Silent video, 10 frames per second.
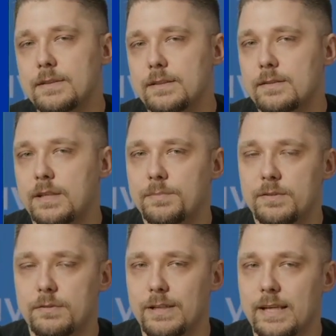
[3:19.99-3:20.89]
It
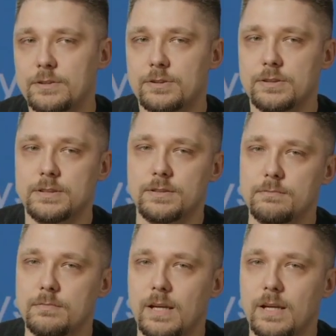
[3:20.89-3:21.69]
keeps relation